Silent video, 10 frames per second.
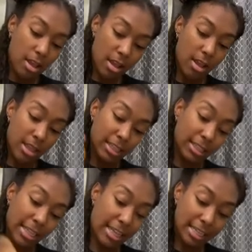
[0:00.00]
it's
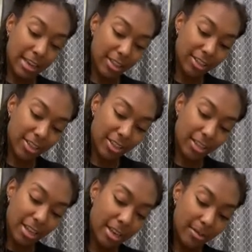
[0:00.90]
getting down to
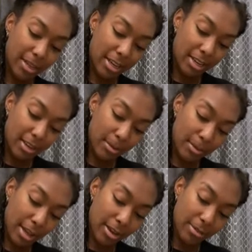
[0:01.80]
the itty bitty
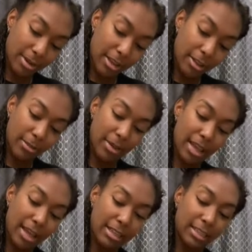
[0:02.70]
bottom now, but
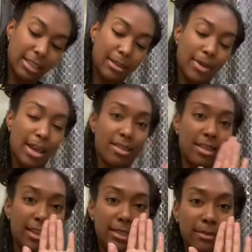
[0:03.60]
I just get about
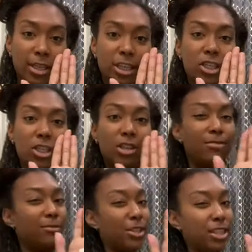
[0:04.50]
this much,
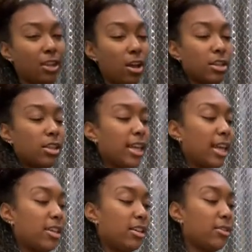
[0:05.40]
which is also like a
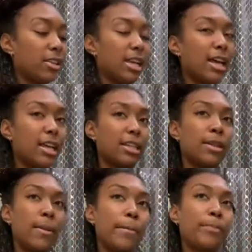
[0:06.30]
nickel size.
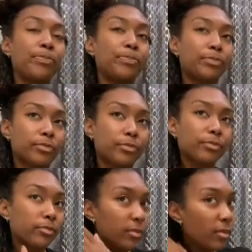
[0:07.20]

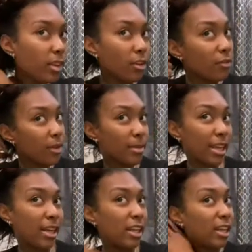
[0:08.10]
Rub that
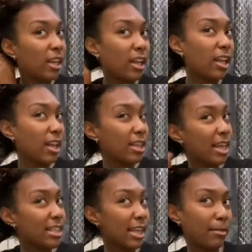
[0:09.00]
in, and
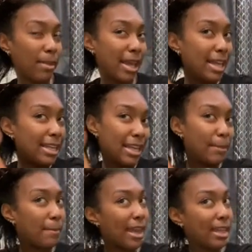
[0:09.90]
that's like my ending
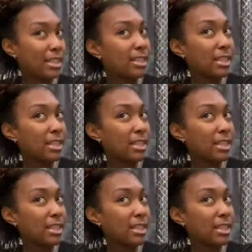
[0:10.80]
base.